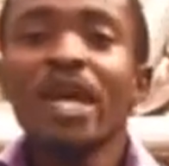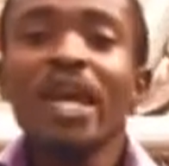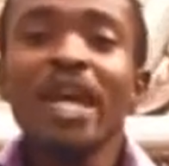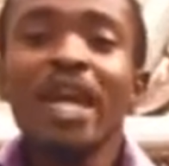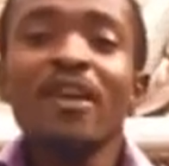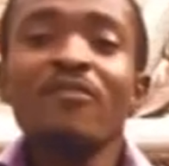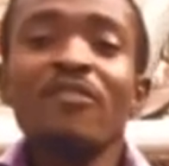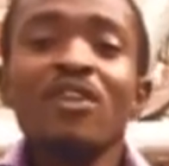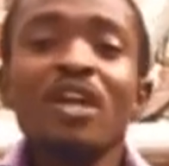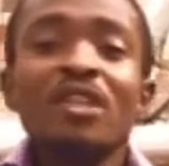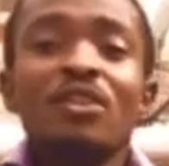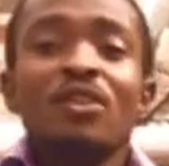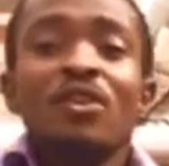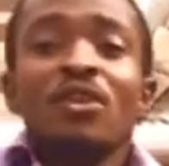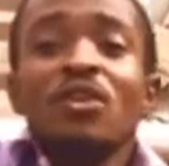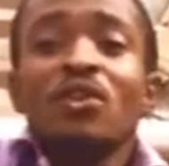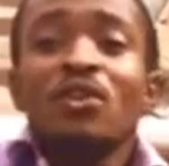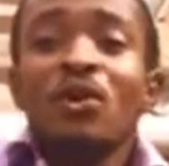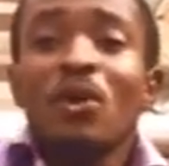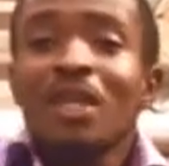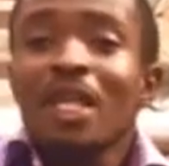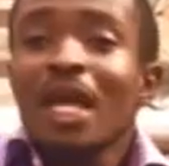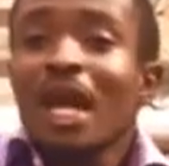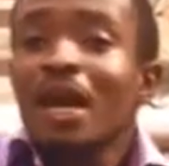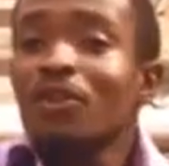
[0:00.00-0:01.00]
if they are not
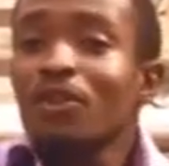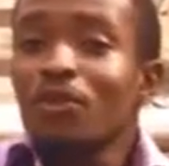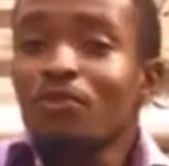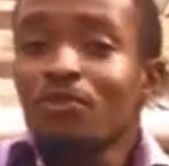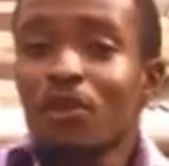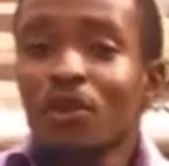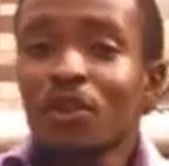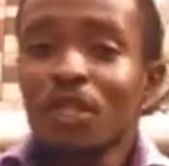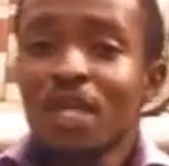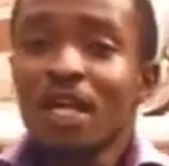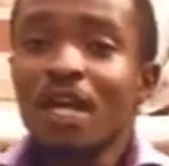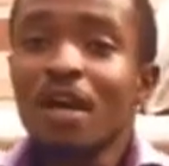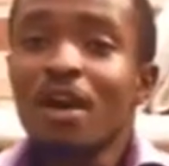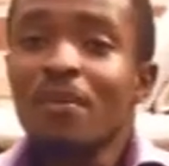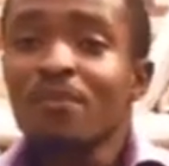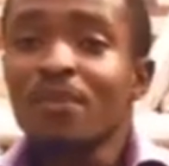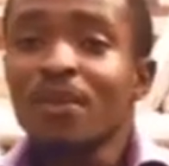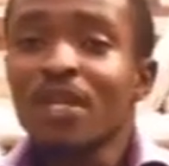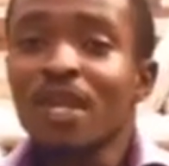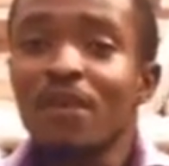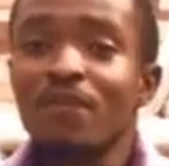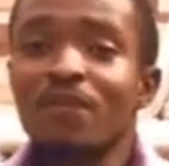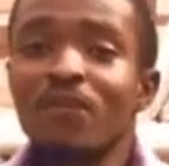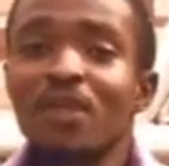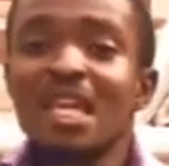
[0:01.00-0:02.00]
taught how to build a company,